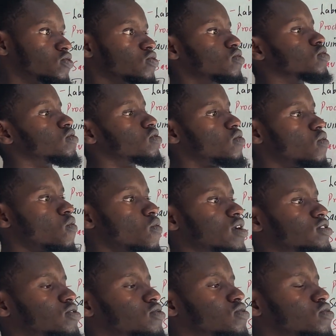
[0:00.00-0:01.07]
you
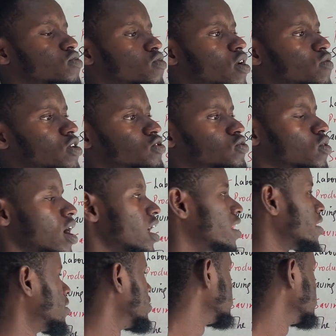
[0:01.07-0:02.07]
earn.